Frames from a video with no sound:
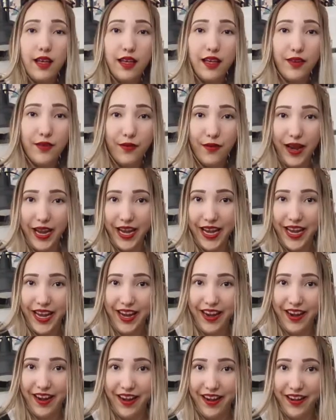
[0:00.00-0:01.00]
Right
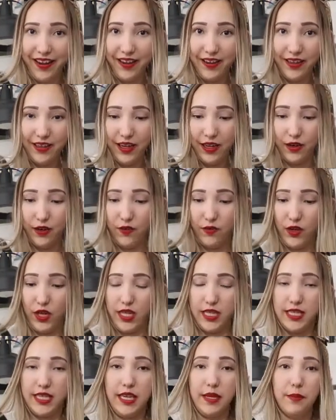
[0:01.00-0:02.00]
here. I don't know if you
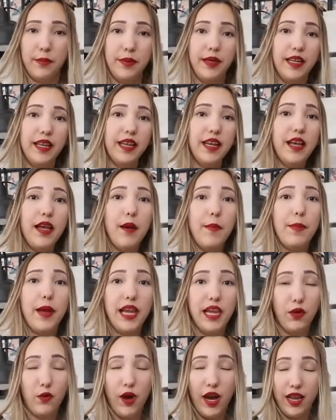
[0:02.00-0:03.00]
can see him, but
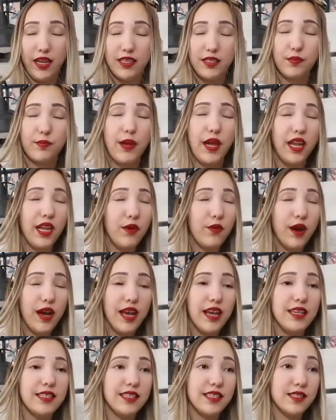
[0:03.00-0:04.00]
Pennywise.
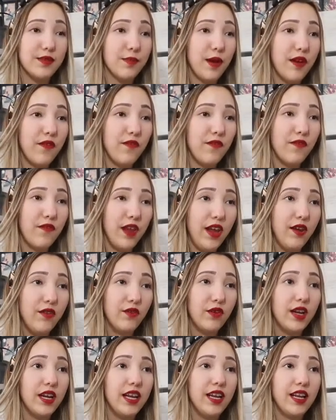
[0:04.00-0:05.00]
Pennywise is my
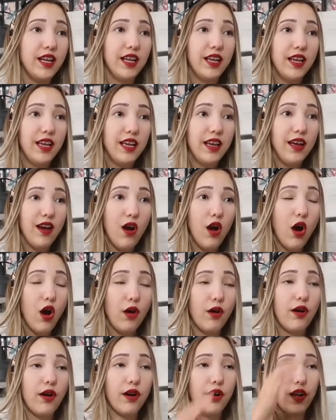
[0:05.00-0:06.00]
favorite
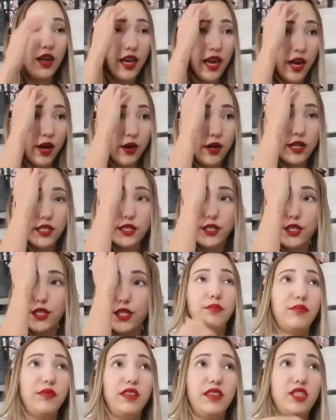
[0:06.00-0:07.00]
horror character
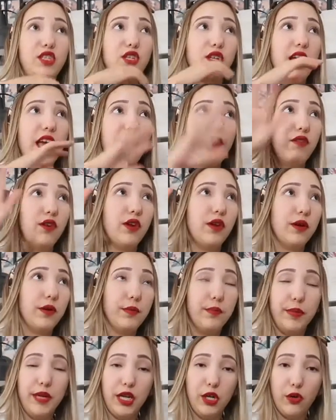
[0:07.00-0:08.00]
to ever
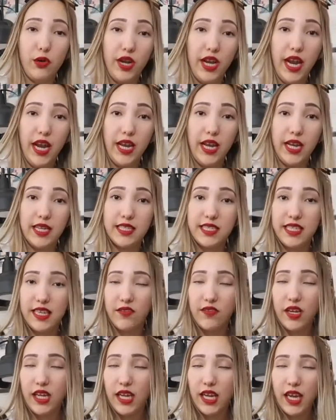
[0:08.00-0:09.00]
be created.
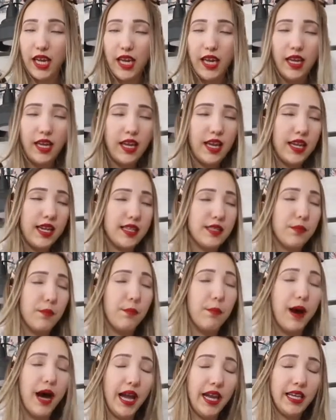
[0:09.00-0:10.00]
Stephen King is
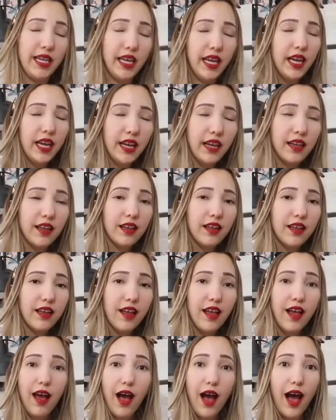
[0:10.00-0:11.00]
my king.
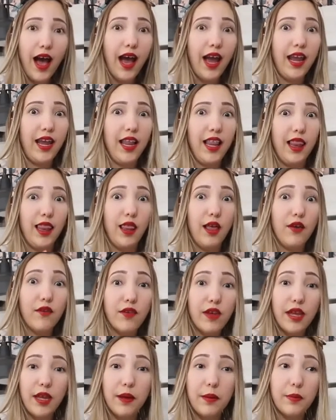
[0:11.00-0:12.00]
I love
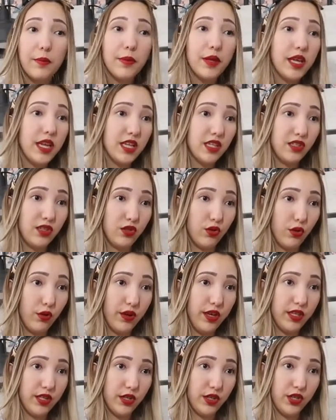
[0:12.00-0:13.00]
him. His
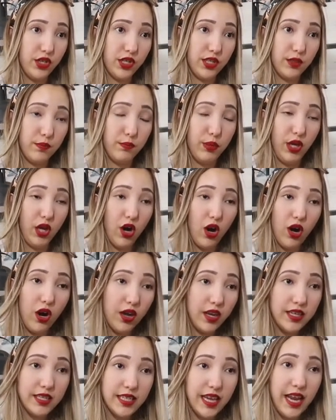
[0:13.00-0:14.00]
stories are just
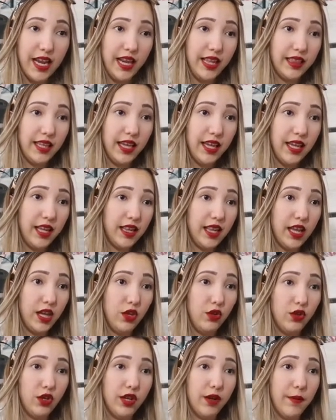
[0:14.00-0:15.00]
beyond anything that you
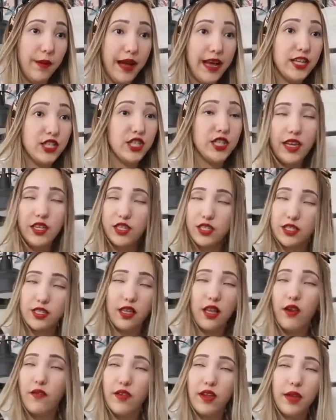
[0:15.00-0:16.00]
could imagine. I just
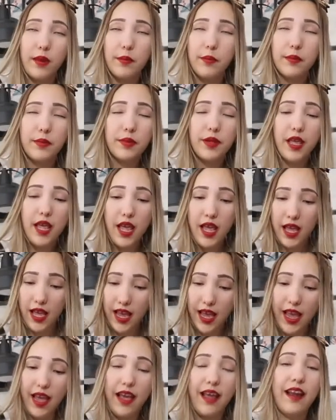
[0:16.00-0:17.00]
love him,
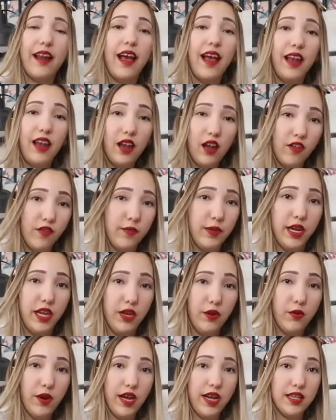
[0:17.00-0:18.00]
and I love
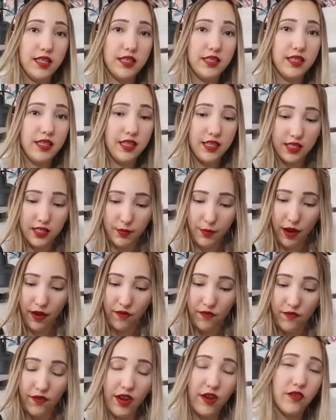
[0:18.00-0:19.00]
Pennywise. This is my
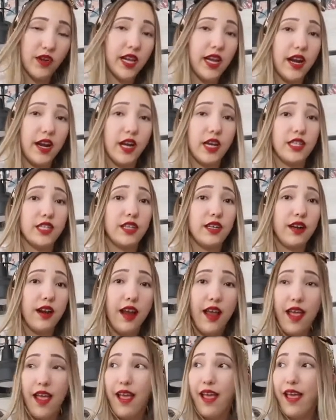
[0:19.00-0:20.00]
favorite character
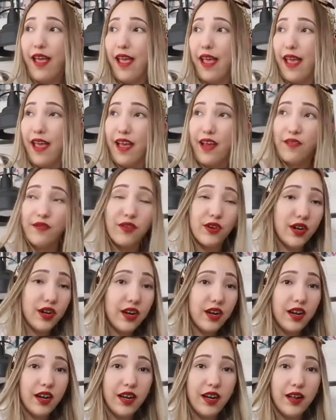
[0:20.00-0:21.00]

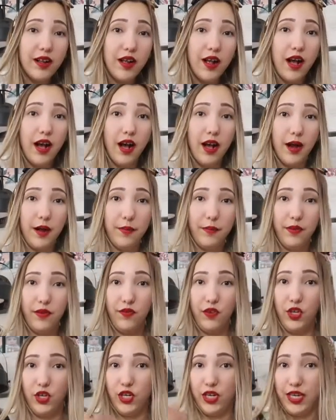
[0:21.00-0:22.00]
ever. If
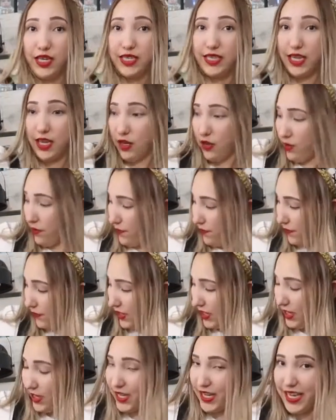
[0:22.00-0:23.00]
you couldn't tell,
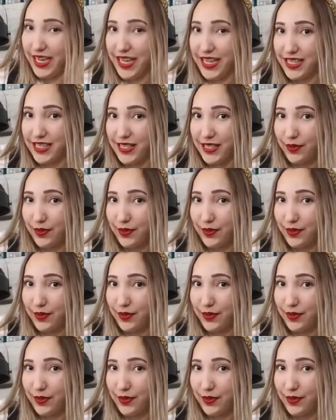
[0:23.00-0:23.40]
here he is.